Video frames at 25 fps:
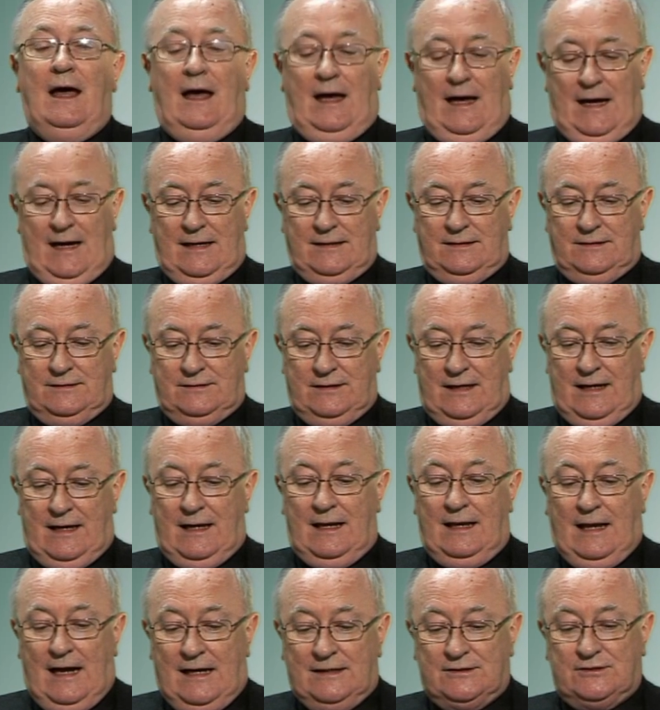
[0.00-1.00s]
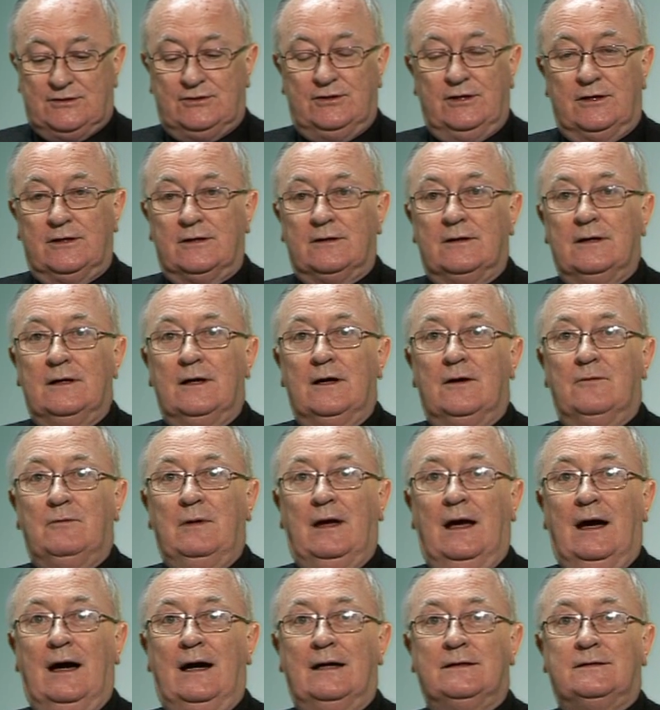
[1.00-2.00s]
And last year,
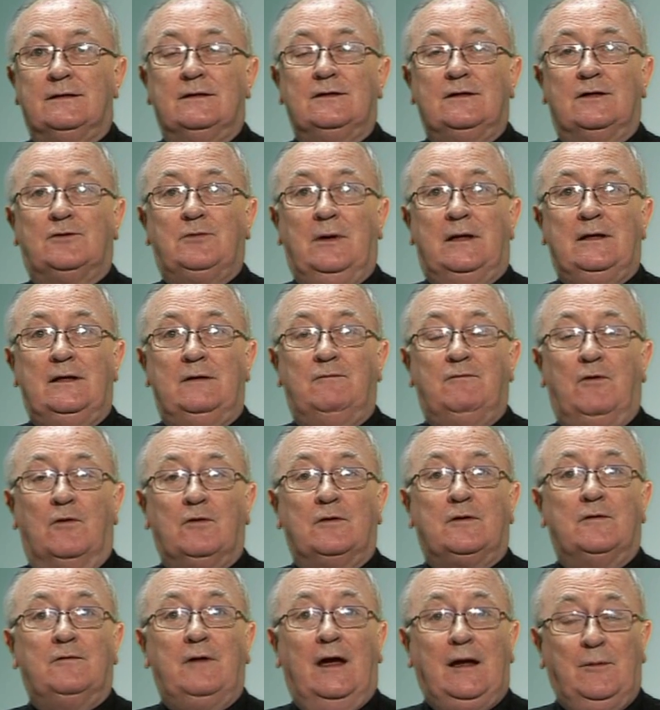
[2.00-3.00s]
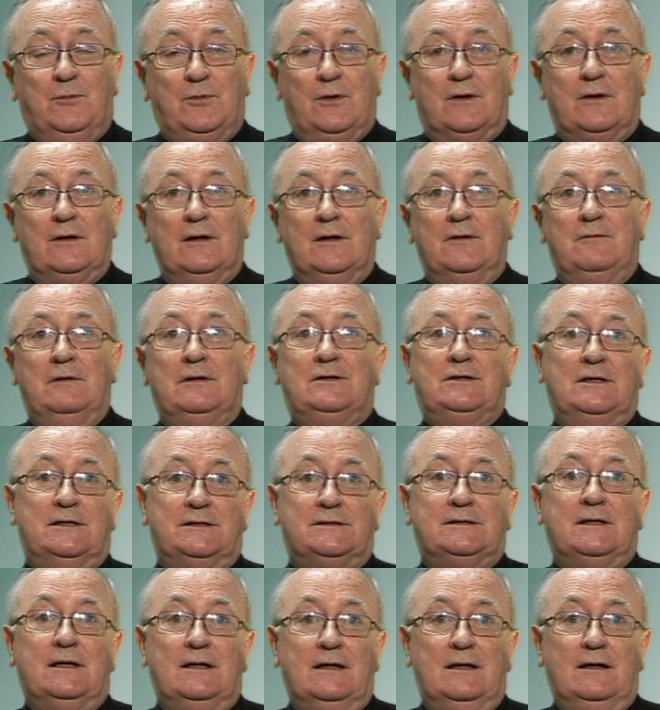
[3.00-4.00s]
we had the 24th of April, which
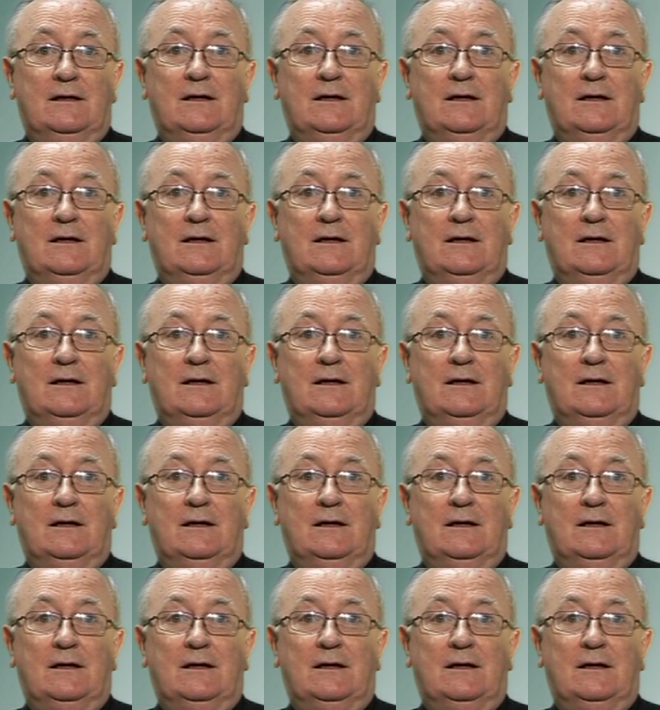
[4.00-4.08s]
is